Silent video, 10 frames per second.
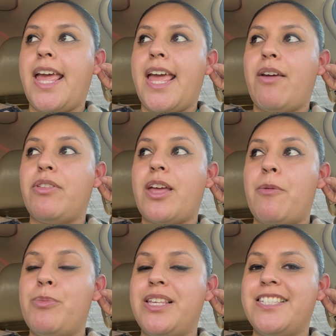With
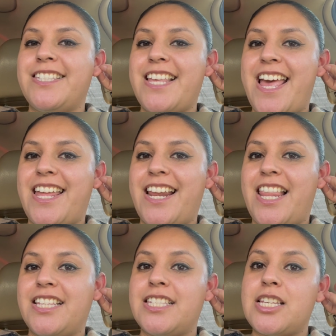that being said,
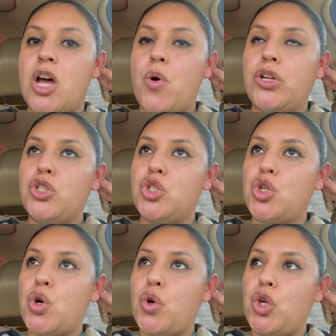let's go and
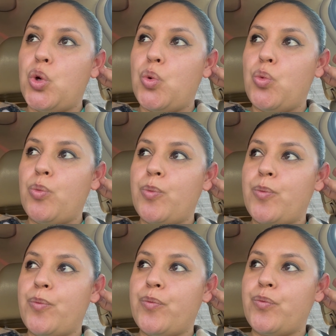show you
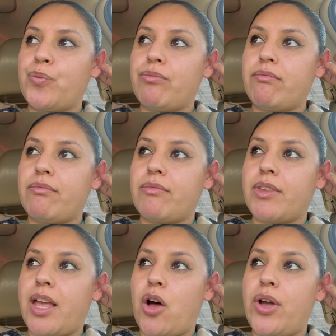
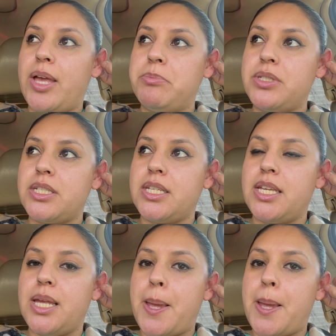how empty